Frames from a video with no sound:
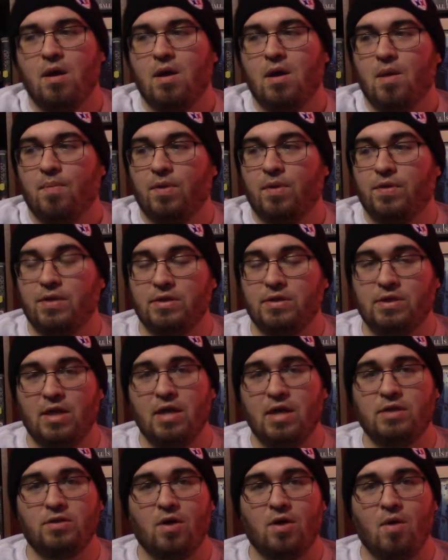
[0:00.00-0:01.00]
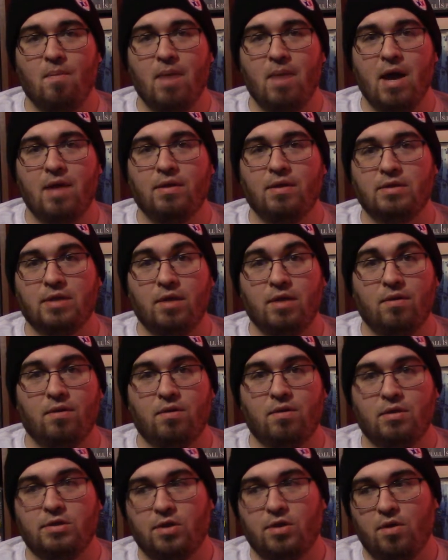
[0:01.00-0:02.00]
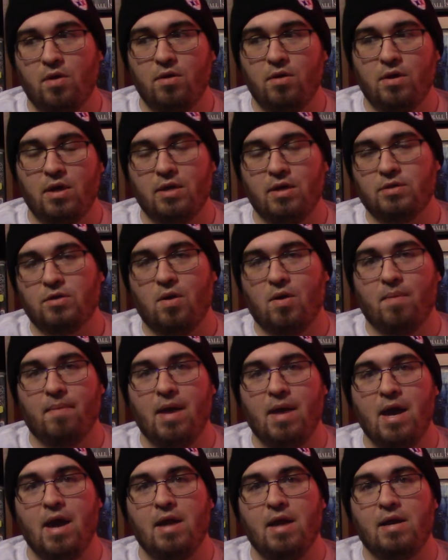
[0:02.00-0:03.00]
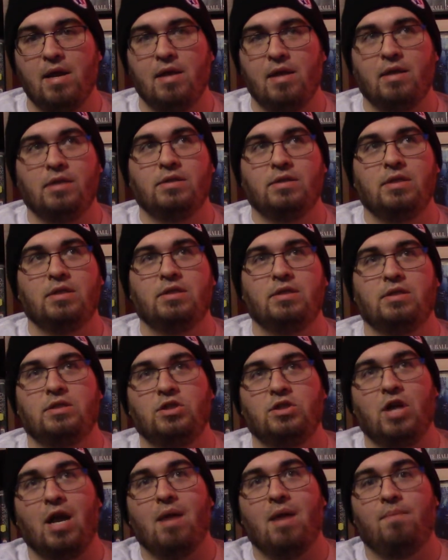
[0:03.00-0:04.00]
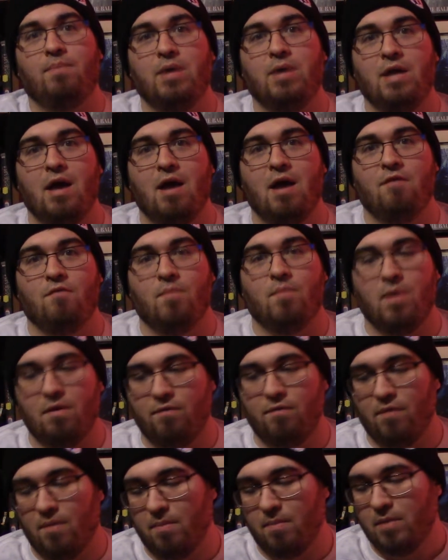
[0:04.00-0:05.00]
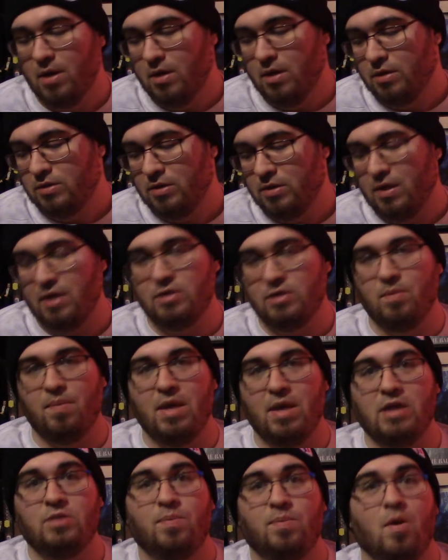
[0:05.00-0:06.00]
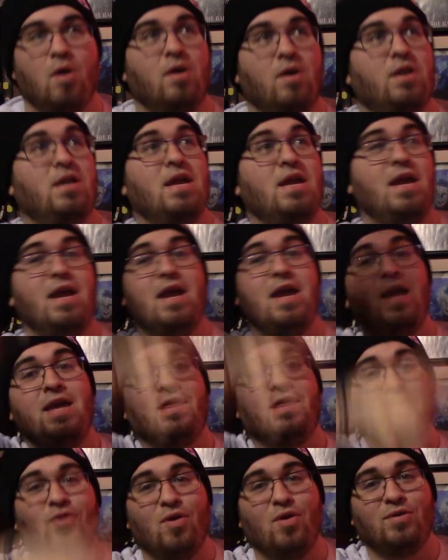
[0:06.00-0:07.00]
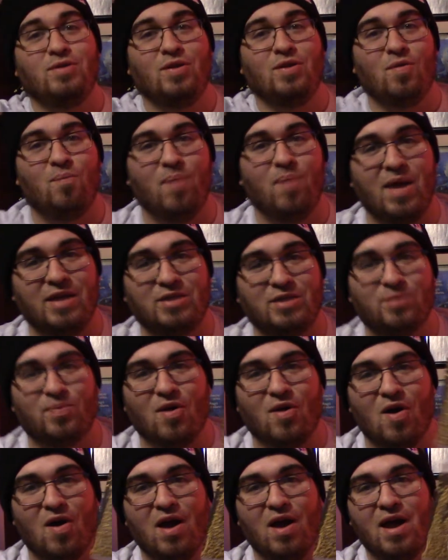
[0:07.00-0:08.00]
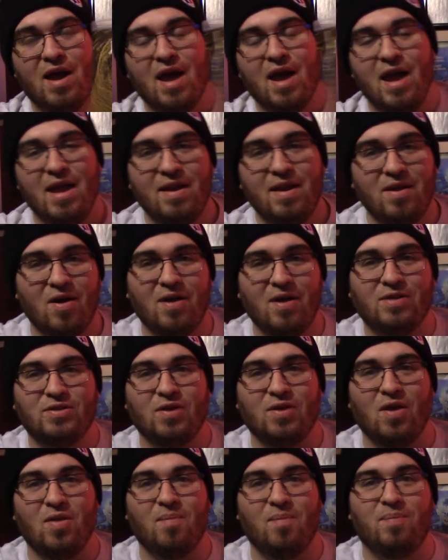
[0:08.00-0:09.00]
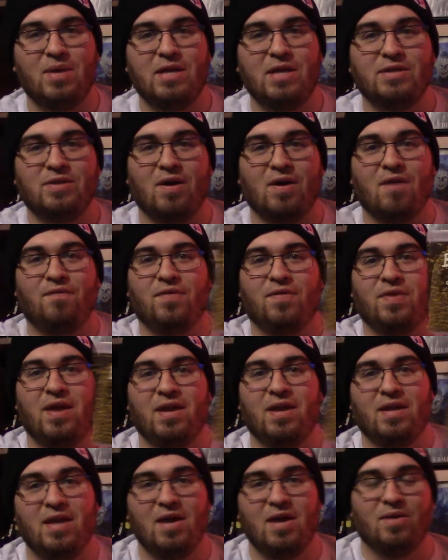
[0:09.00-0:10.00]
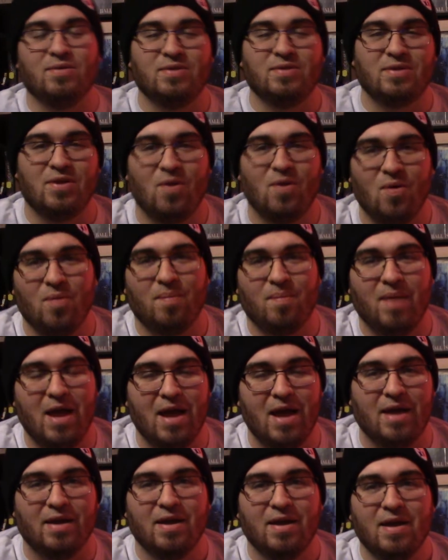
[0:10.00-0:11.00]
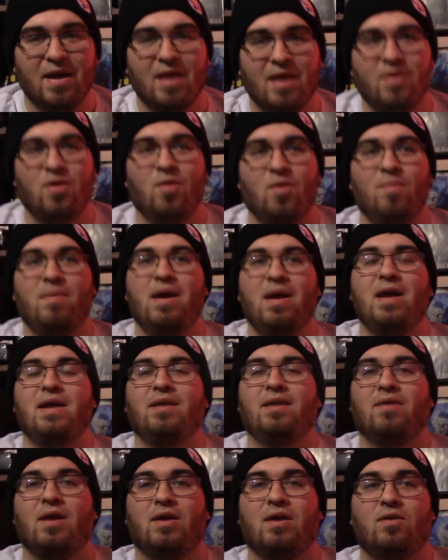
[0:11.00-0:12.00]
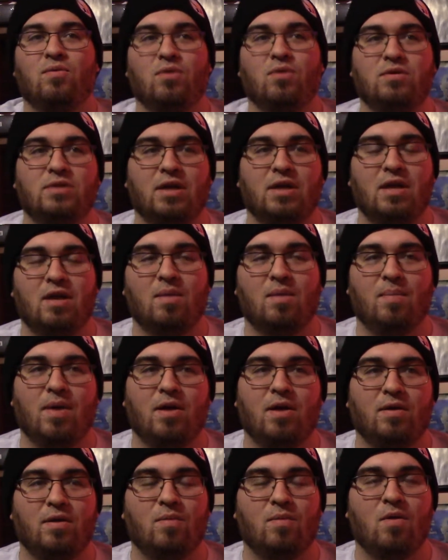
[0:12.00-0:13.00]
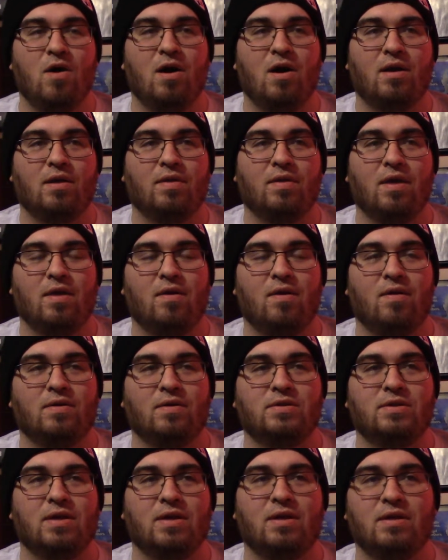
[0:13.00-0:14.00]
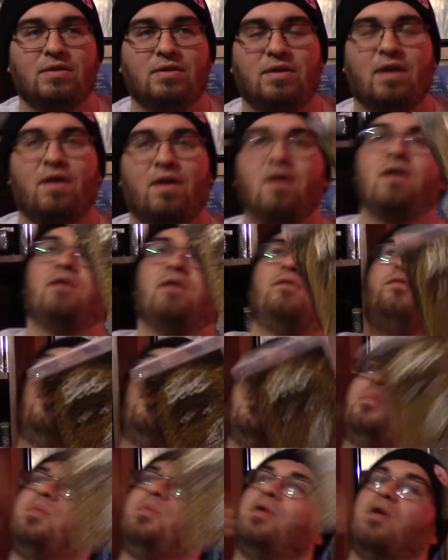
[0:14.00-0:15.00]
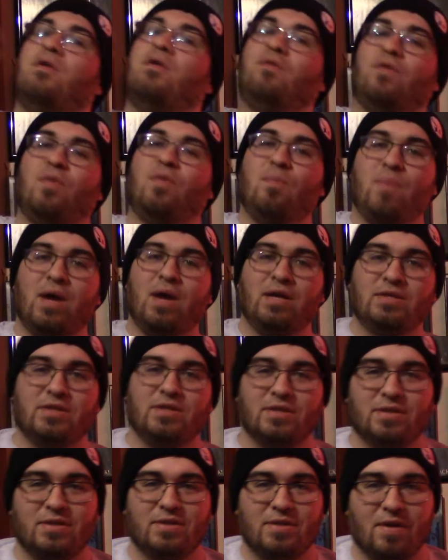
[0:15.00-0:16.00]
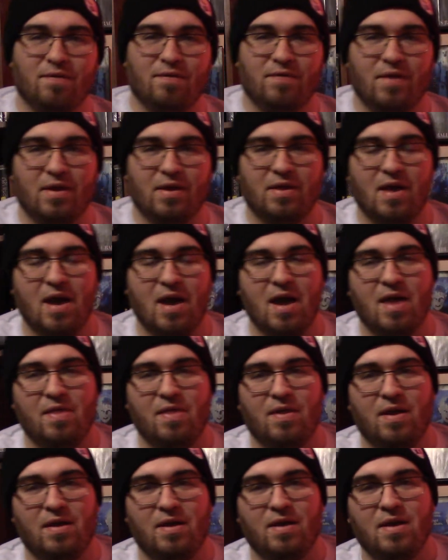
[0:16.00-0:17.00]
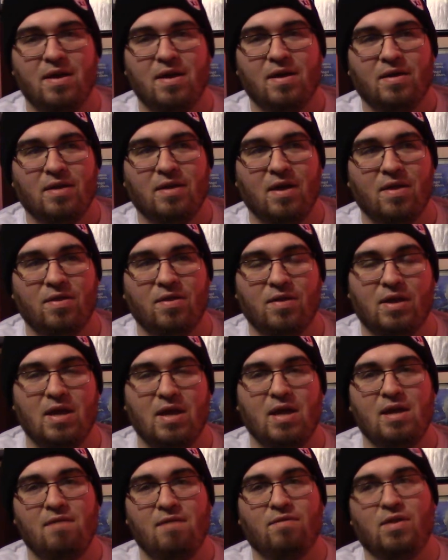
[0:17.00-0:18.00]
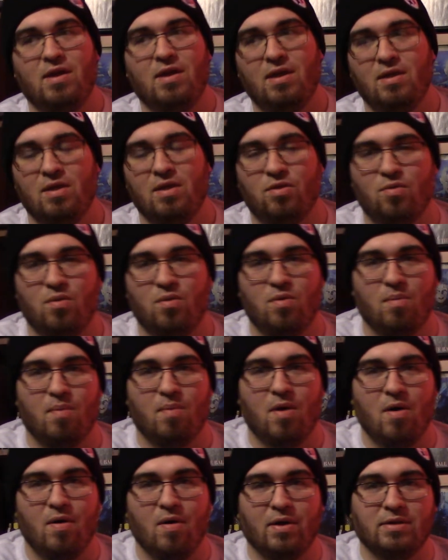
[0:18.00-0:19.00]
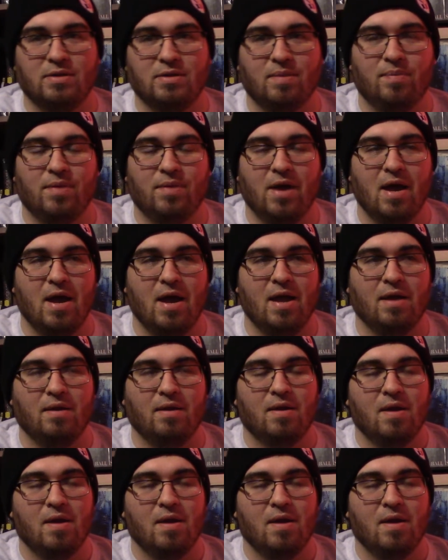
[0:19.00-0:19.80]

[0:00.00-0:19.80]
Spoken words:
But this kid's all mad. This third kid's all mad, and he sees this giant beehive above them. So he has a baseball, and he throws the baseball and knocks all the bees off, and then it kills the old man. And the old man like looks like he can barely walk, and then all of a sudden he's like flipping over the bench and stuff like that. And then the kid that threw the ball ends up dying.